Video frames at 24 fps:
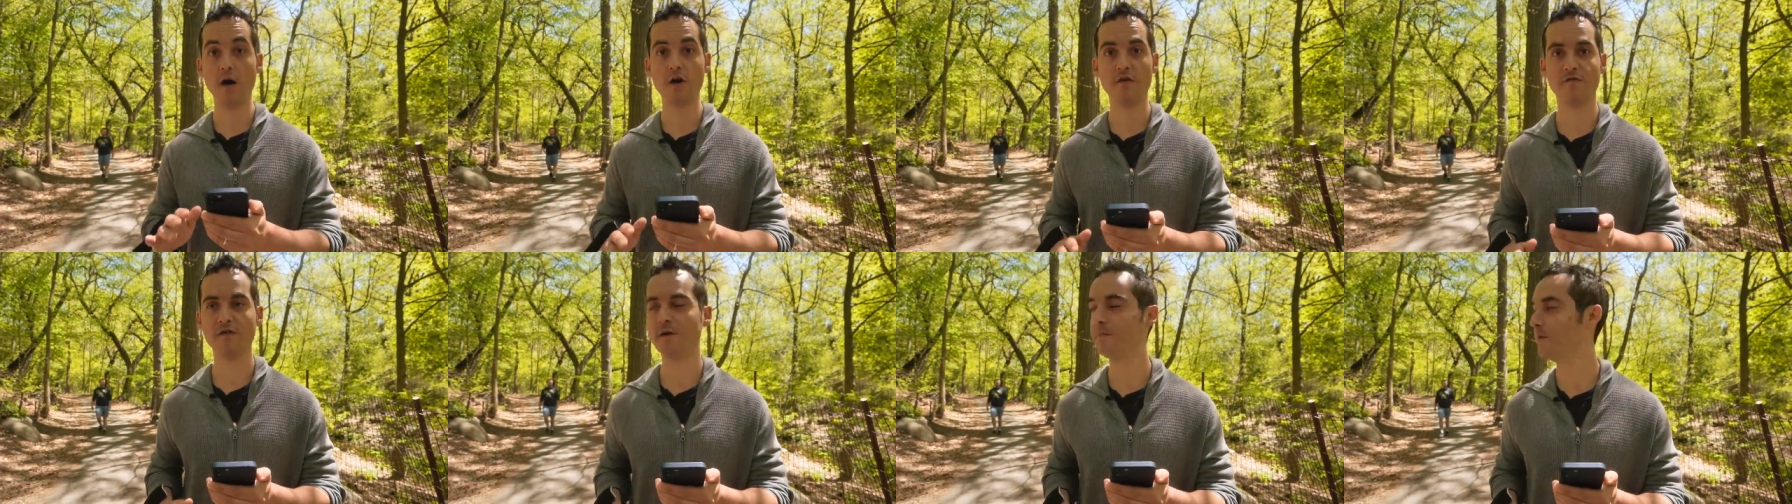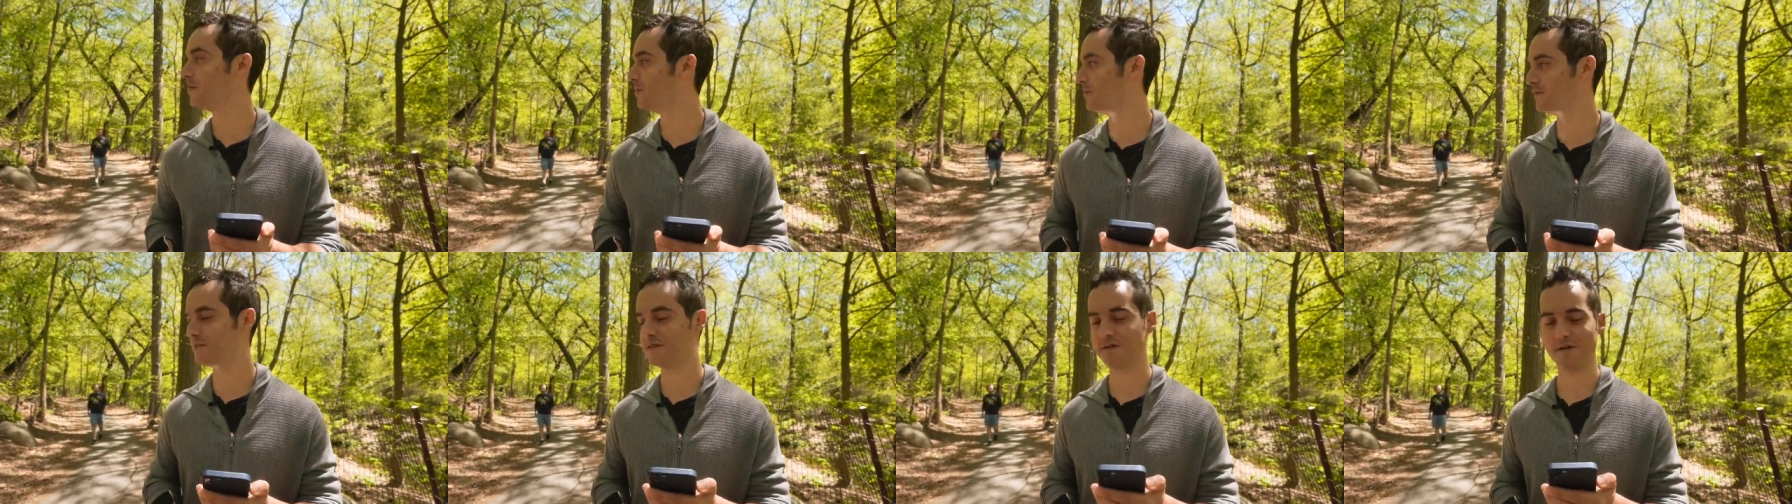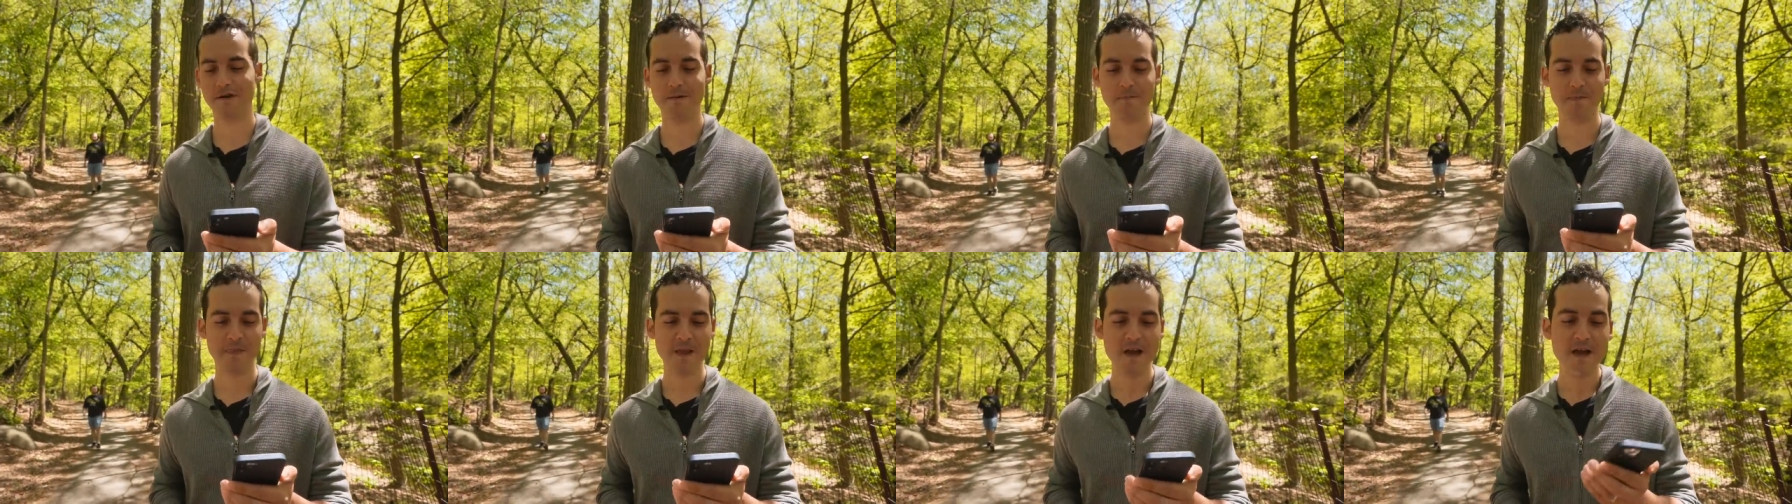you're filming this.
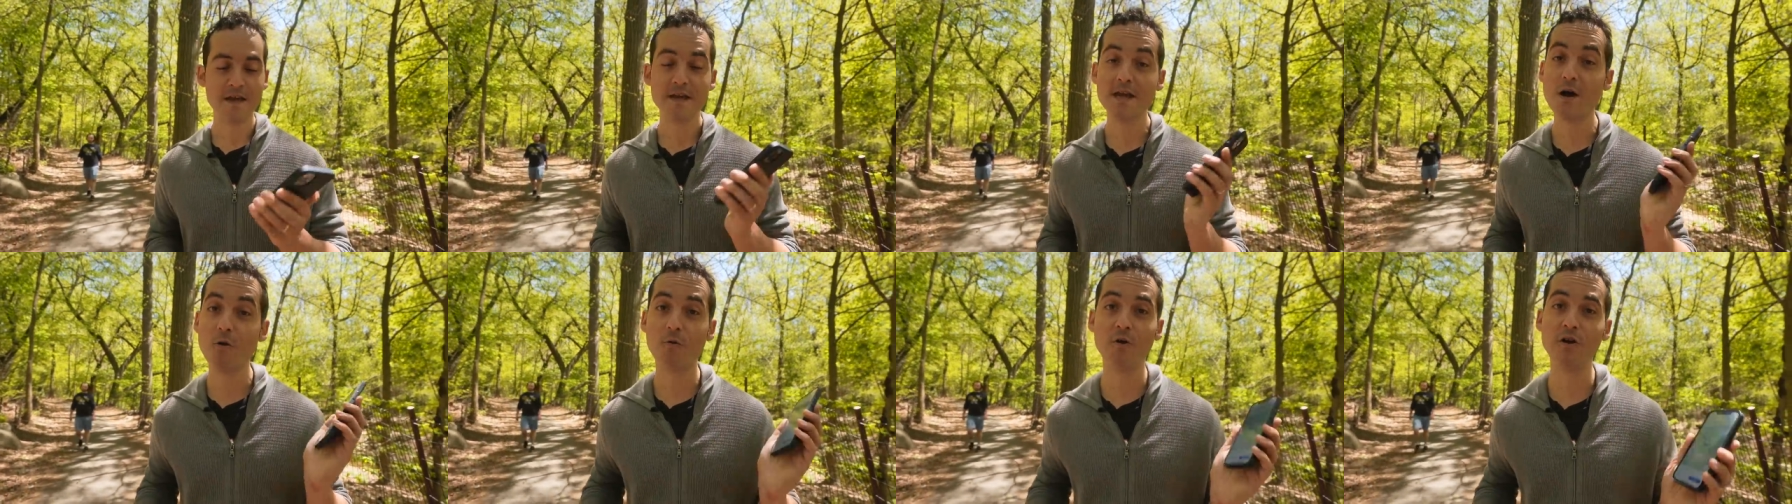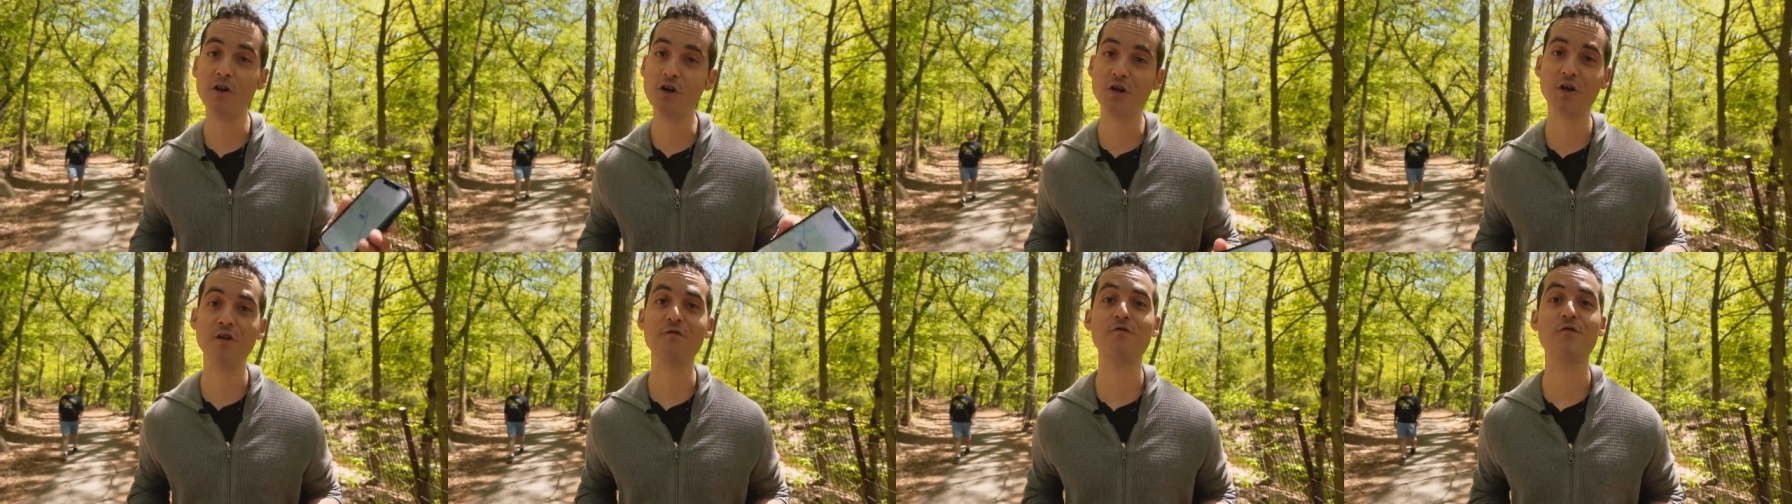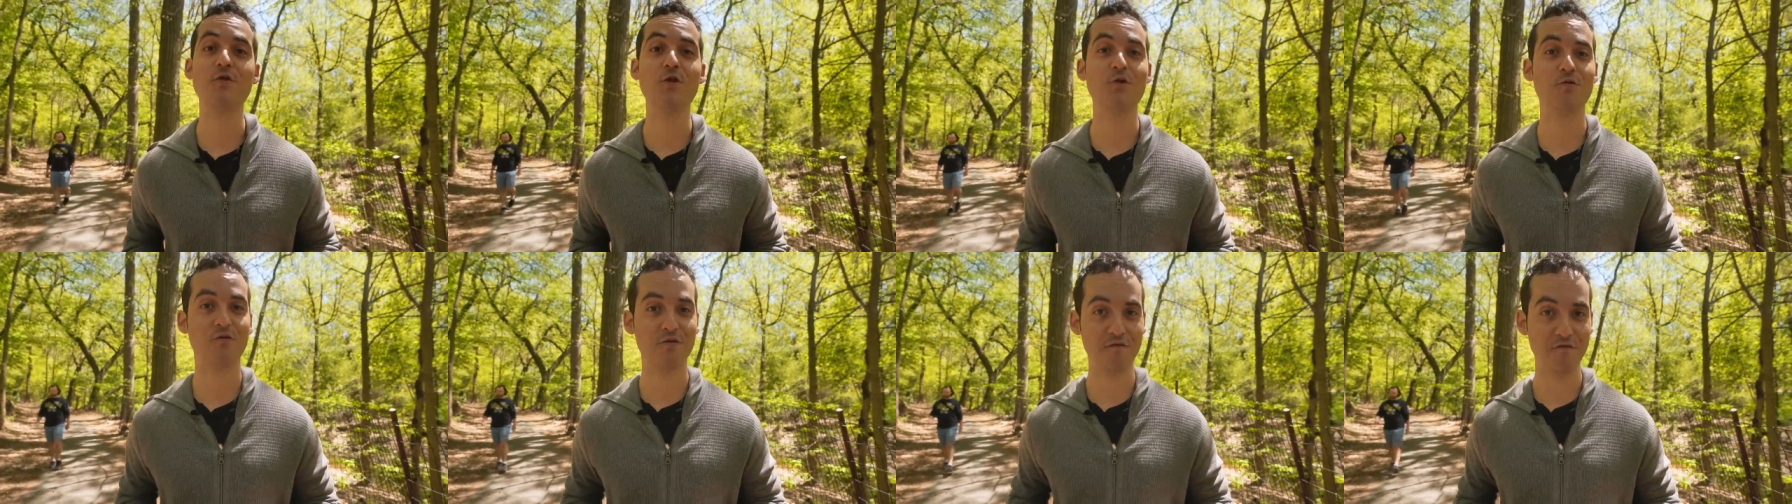Yeah, we're looking for the